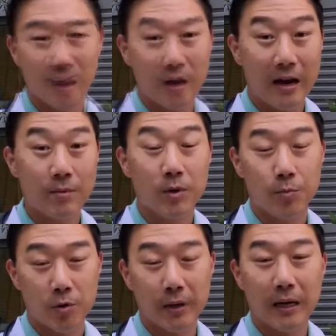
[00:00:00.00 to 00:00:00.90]
I'm a
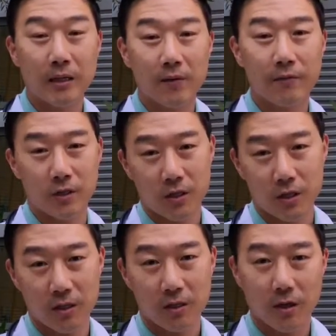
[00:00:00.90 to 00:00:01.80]
Permanente
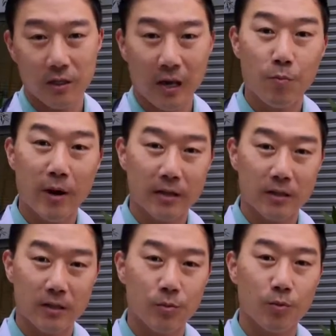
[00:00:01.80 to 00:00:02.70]
physician because I
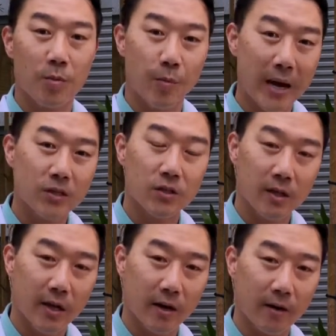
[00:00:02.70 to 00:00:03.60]
practice compassionate
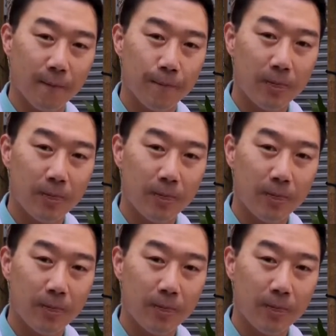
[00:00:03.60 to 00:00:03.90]
care